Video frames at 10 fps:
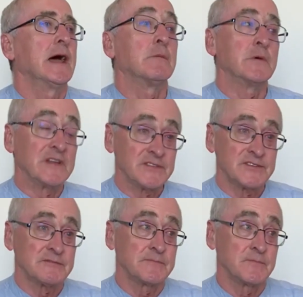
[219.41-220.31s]
and we went
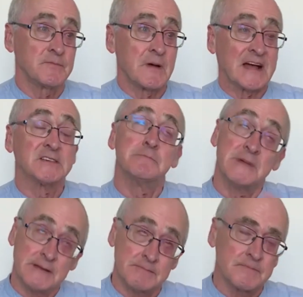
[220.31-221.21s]
to actually
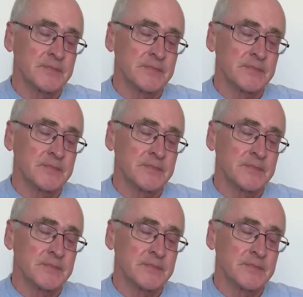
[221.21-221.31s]
meet